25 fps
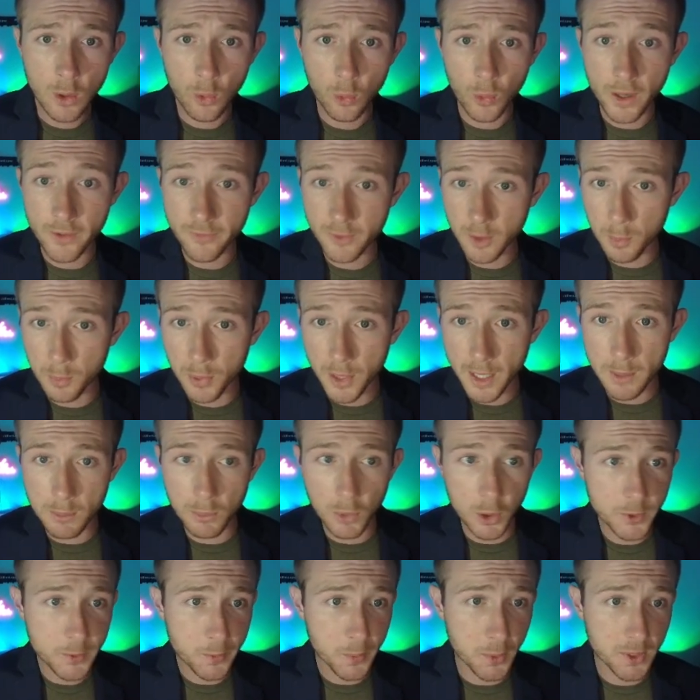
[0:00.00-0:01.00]
We have
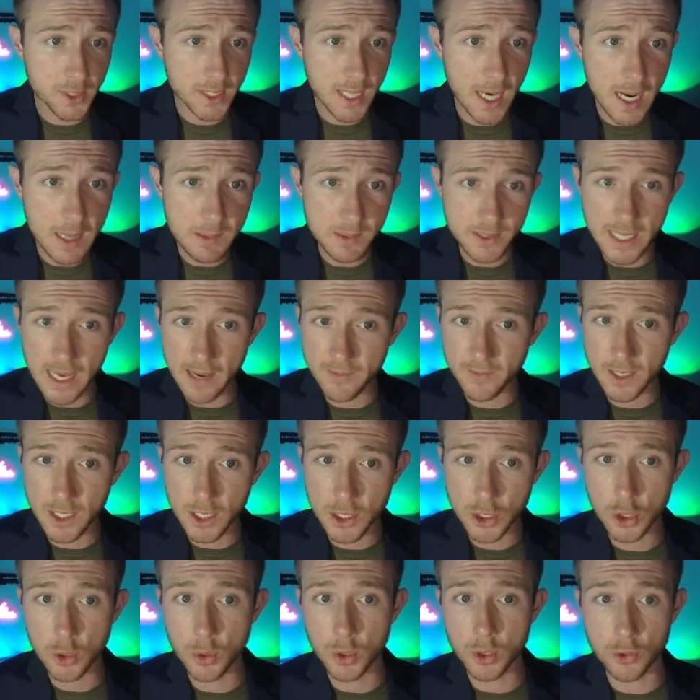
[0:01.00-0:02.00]
complained multiple times to have
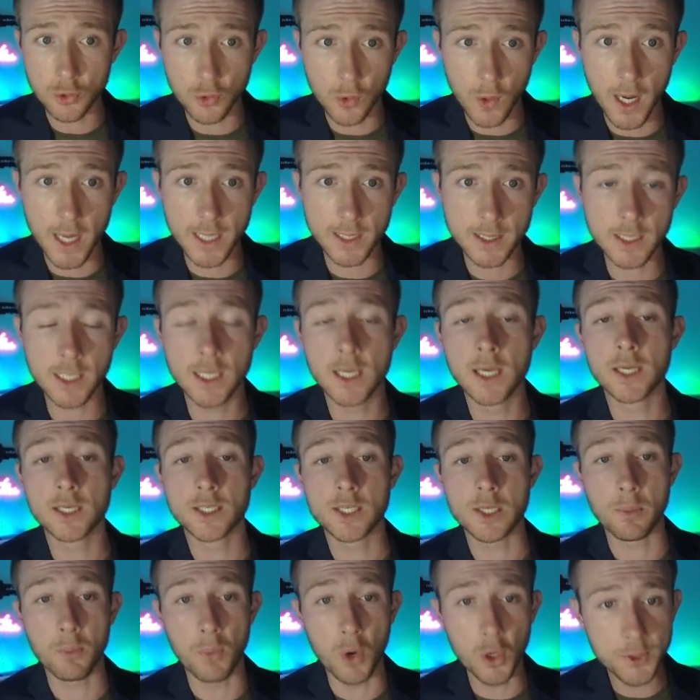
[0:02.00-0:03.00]
the issue addressed
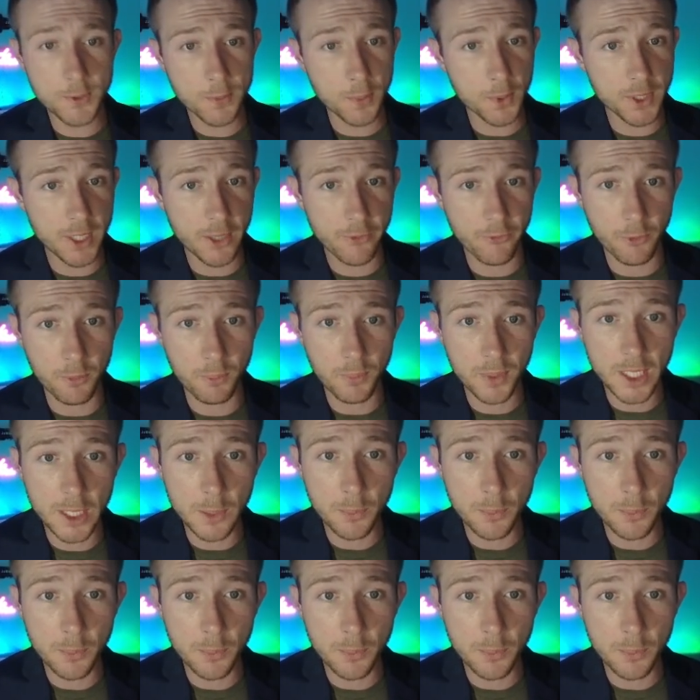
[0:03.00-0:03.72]
to multiple different